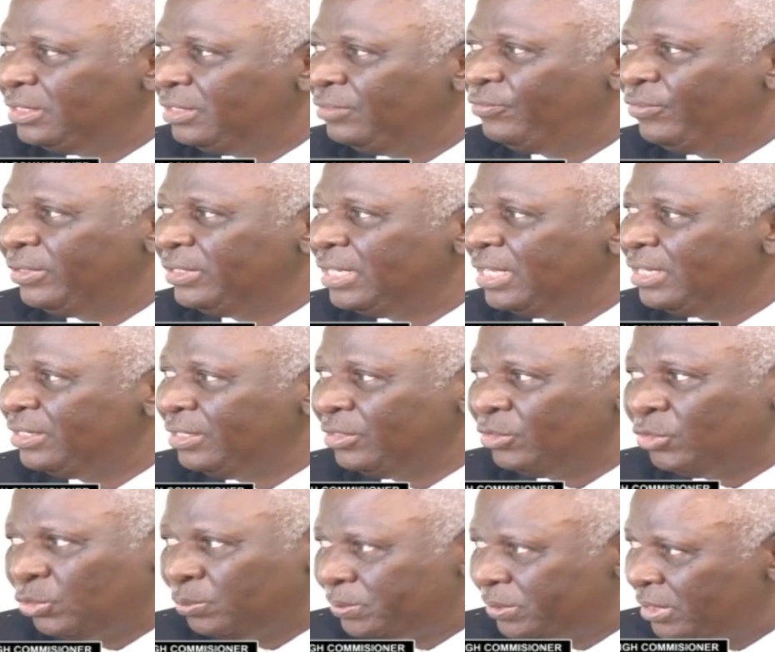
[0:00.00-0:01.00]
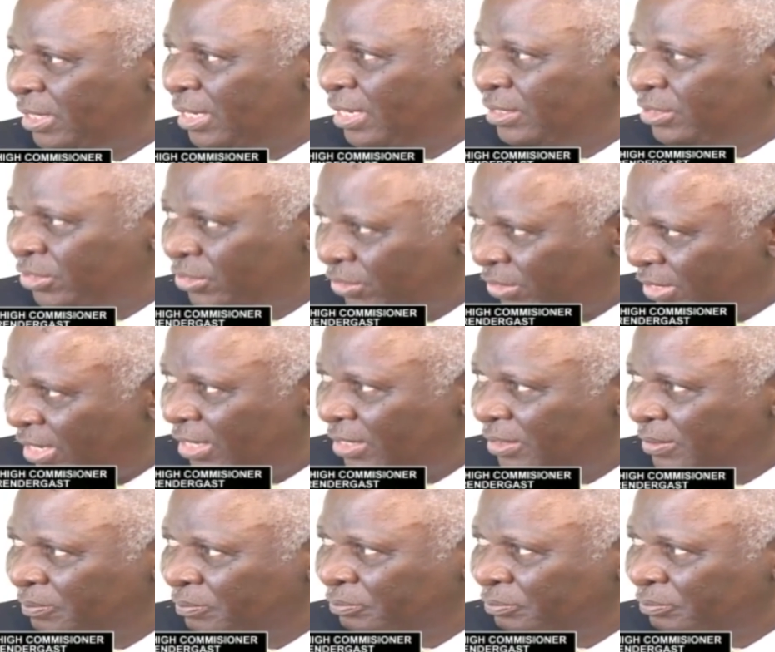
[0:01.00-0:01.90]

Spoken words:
different ethnic groups in Nigeria.